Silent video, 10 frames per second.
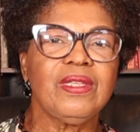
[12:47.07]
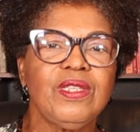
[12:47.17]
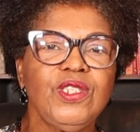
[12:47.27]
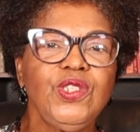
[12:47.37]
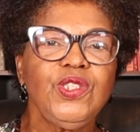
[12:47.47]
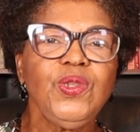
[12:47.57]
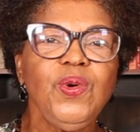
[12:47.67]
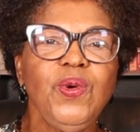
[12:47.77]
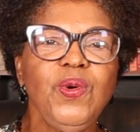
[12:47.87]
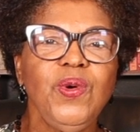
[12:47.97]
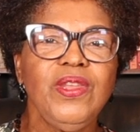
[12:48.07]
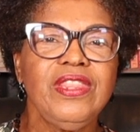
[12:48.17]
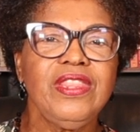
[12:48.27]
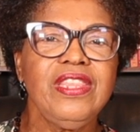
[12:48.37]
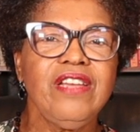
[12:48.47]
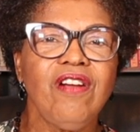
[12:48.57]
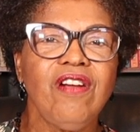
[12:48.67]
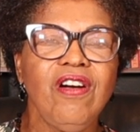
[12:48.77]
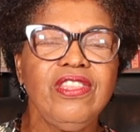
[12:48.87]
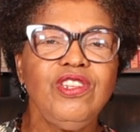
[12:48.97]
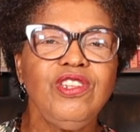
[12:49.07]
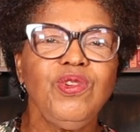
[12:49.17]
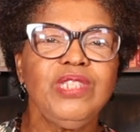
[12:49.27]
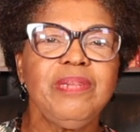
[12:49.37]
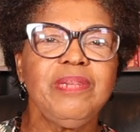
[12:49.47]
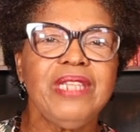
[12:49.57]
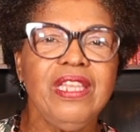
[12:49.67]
So there are other notable